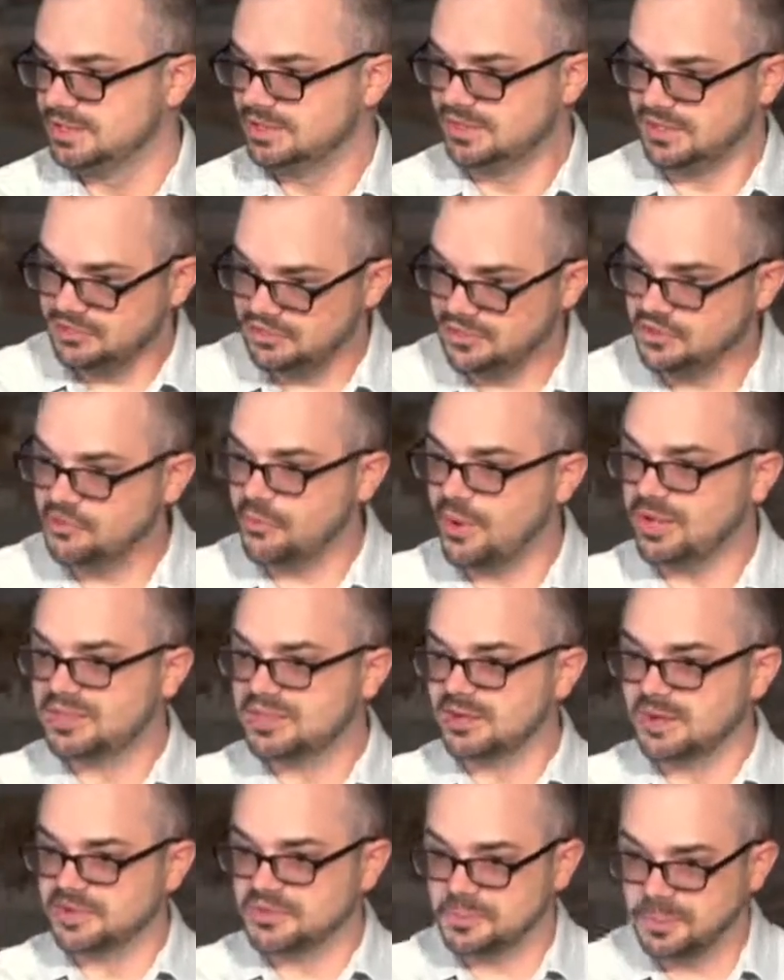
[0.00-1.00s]
This is what
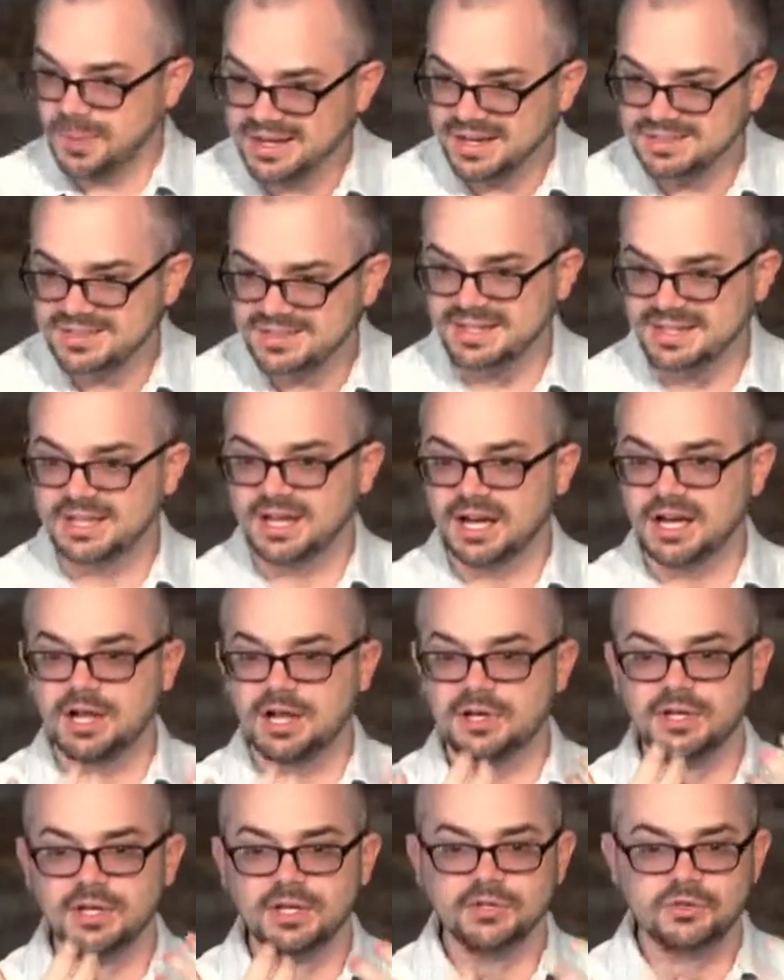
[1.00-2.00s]
they're expecting
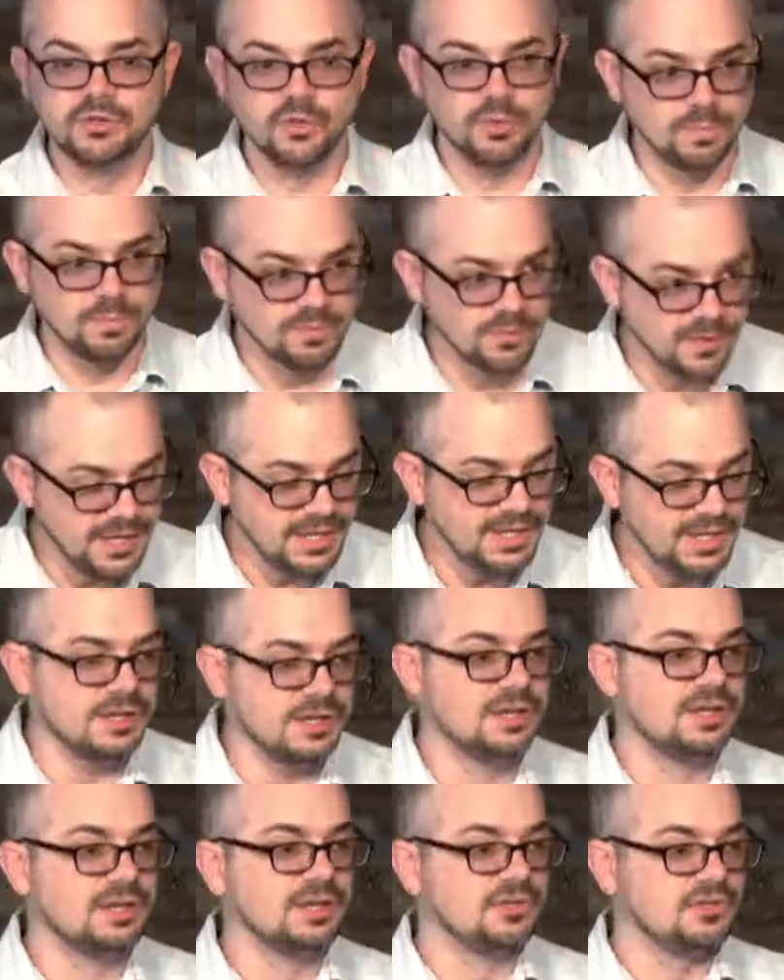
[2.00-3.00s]
God to
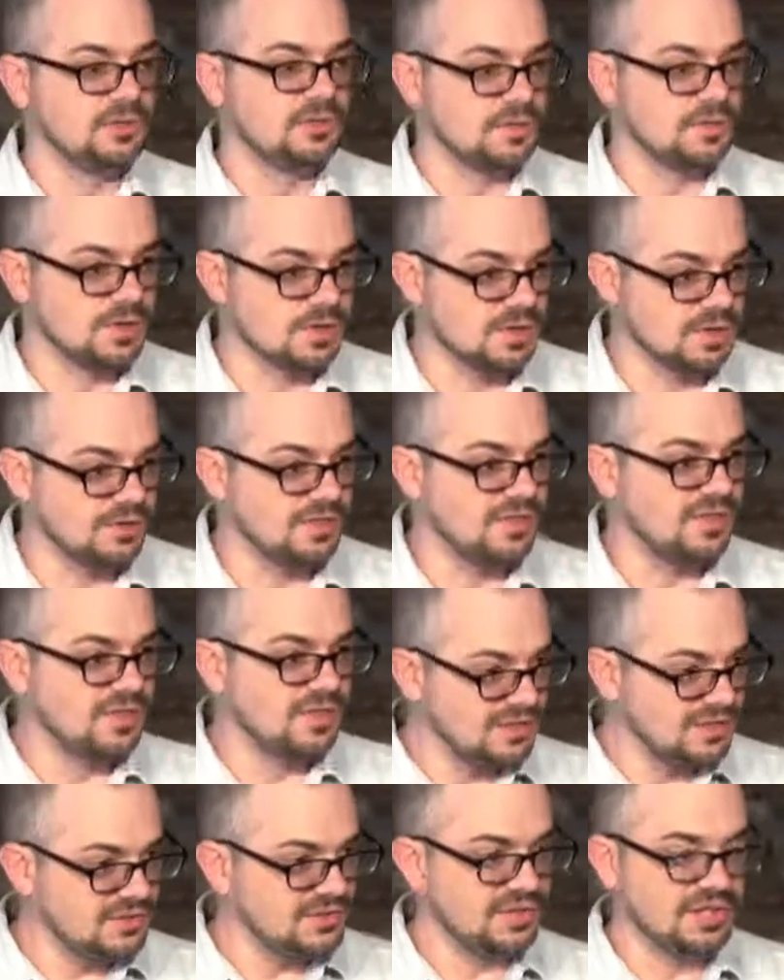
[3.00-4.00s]
bring to earth.
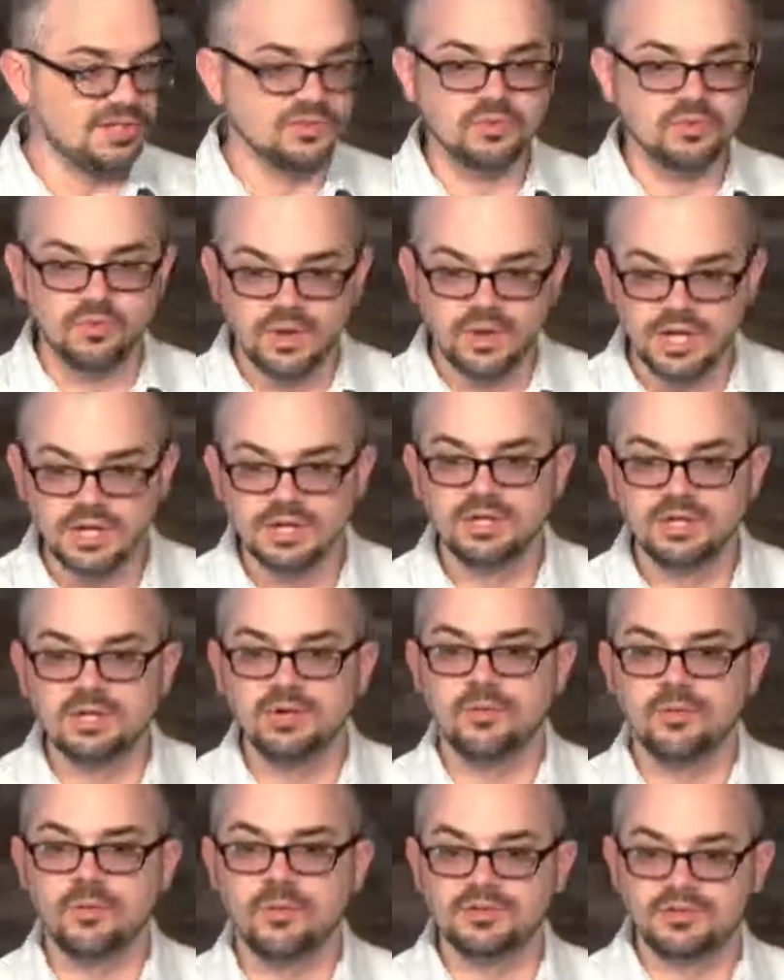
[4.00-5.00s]
This is what
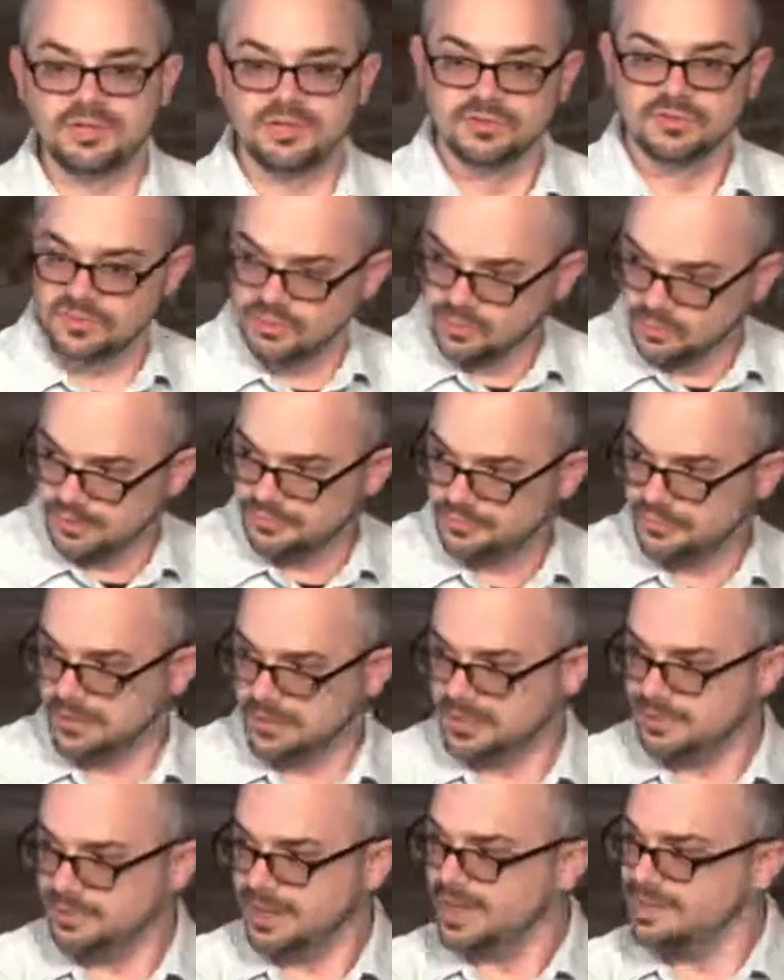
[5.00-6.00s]
was in store for
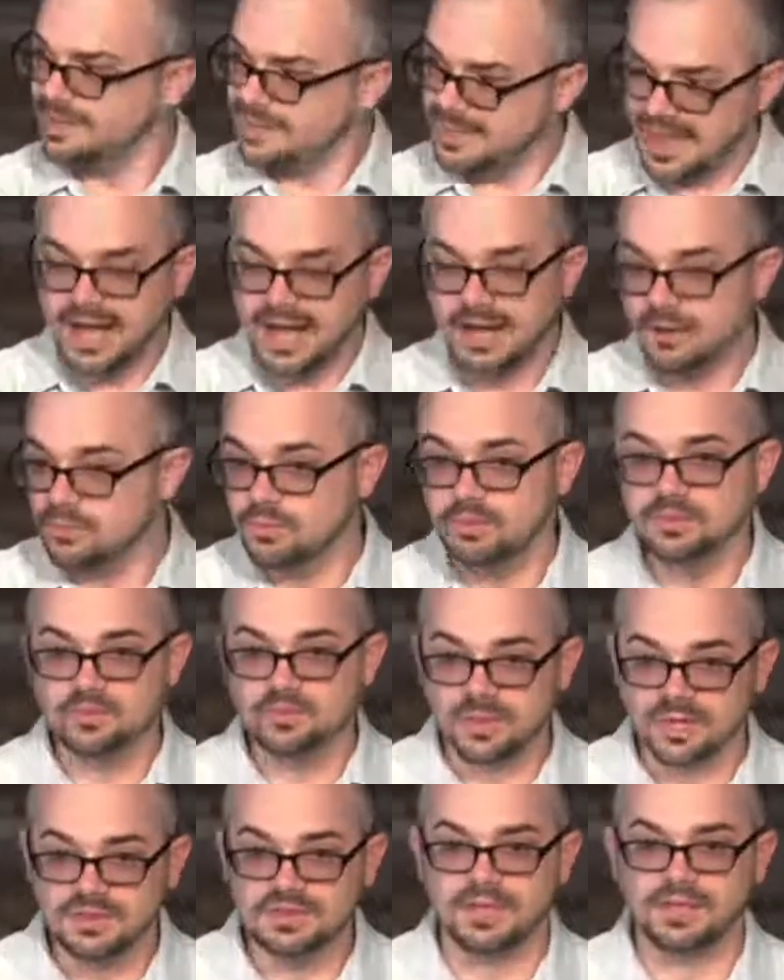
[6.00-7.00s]
them, and that was
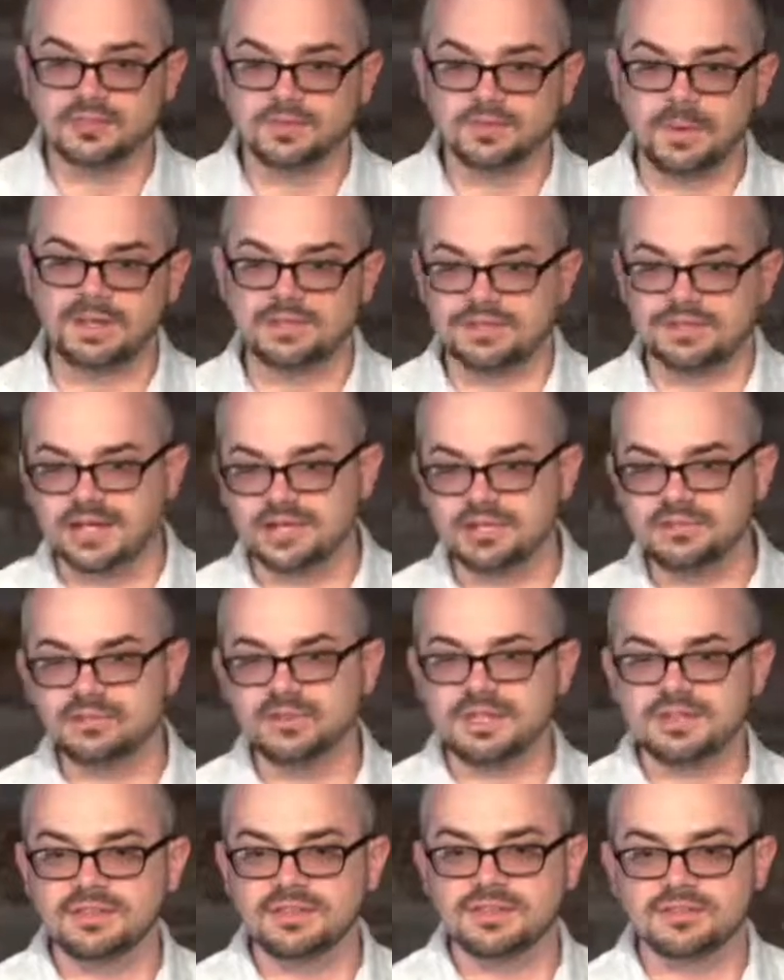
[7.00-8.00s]
what they expected. Now let's
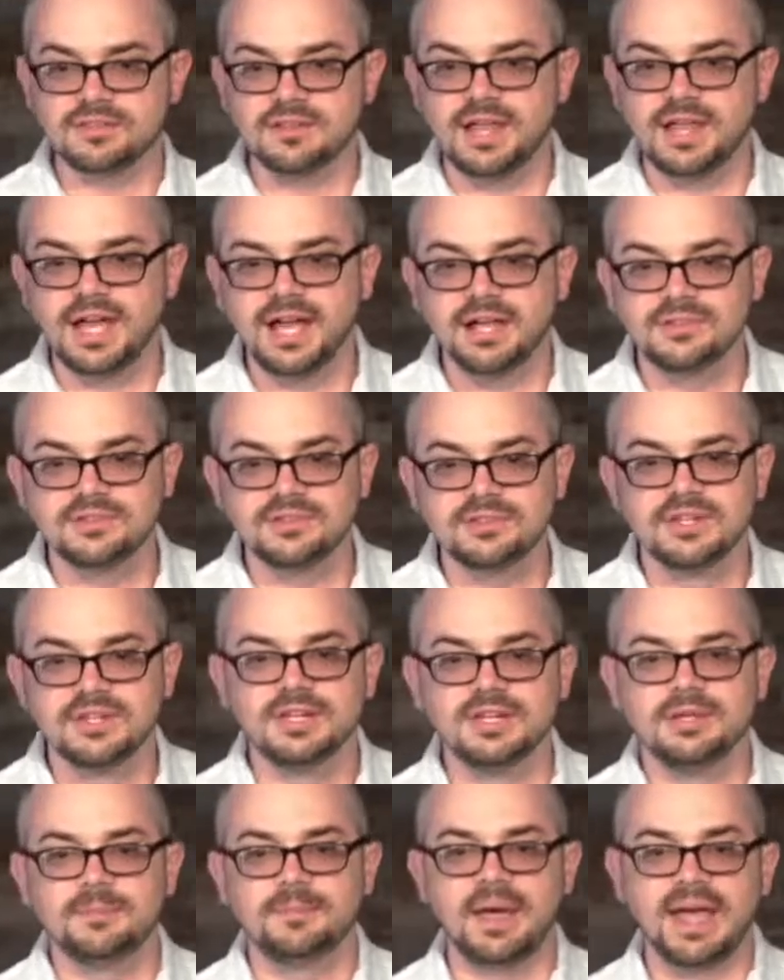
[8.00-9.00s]
look at this last
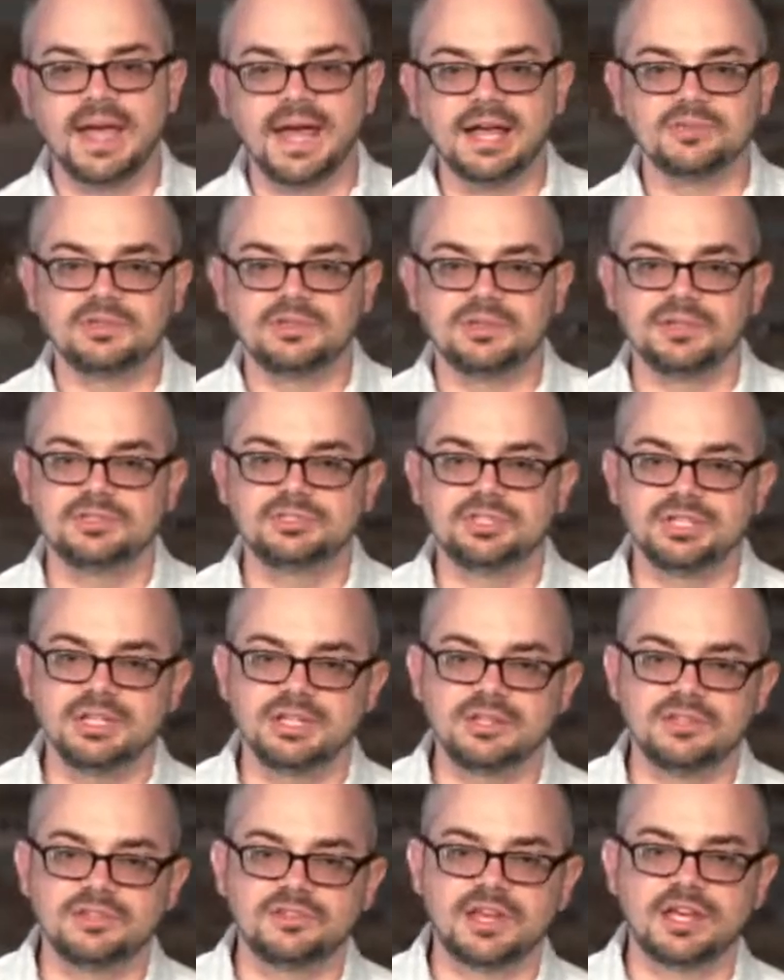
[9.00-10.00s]
passage
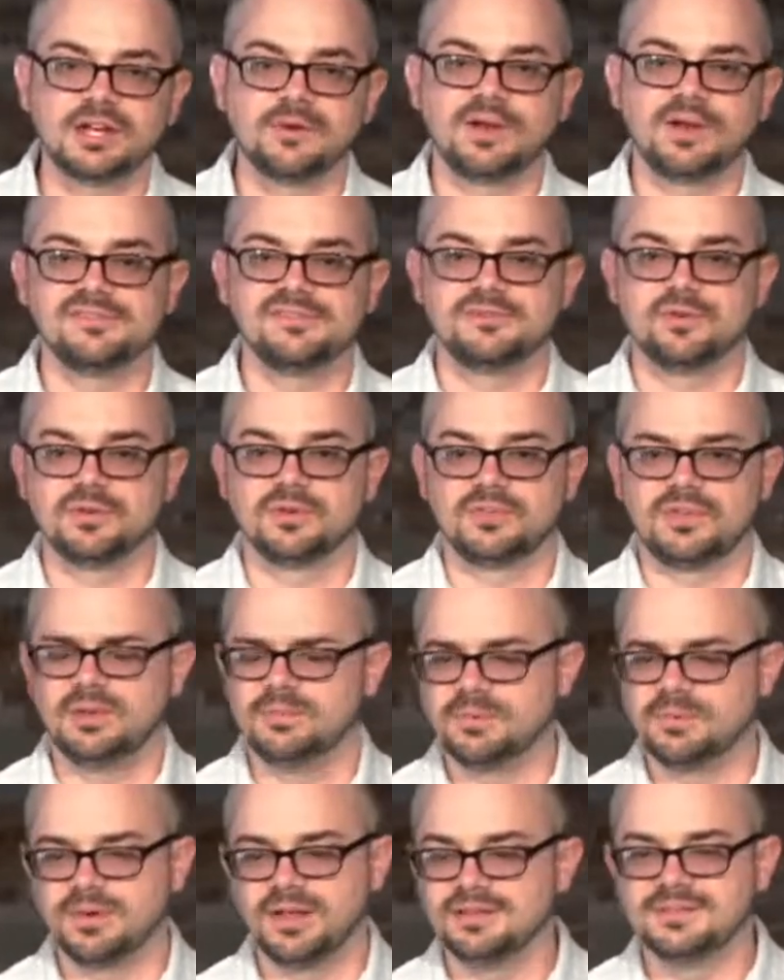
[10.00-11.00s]
in Zechariah
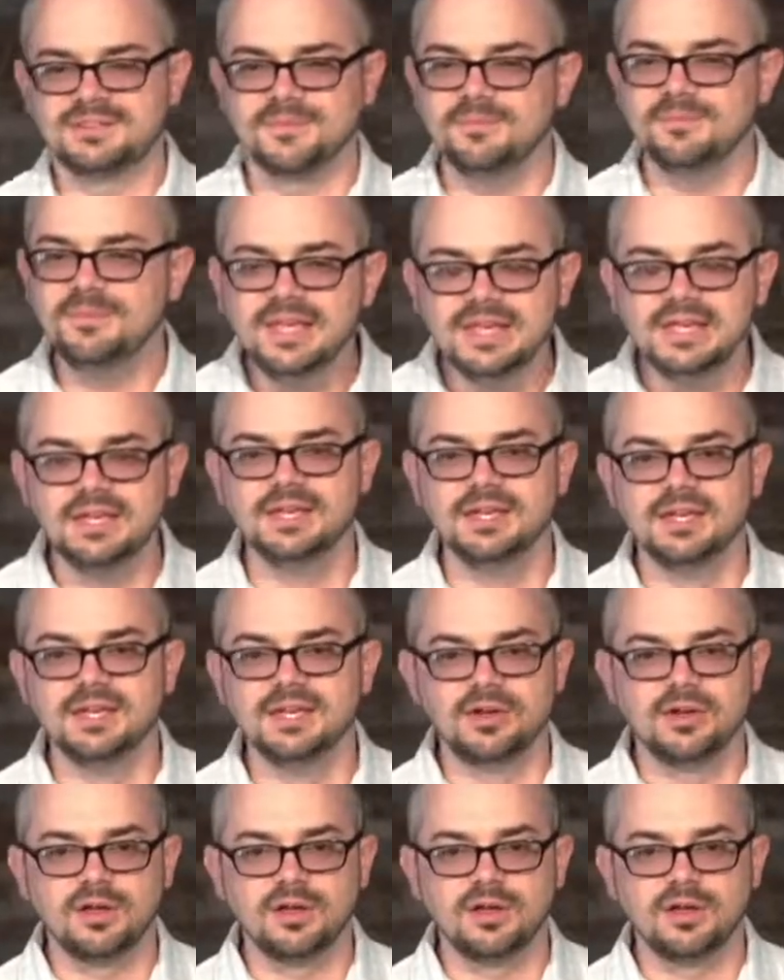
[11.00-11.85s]
14, to me,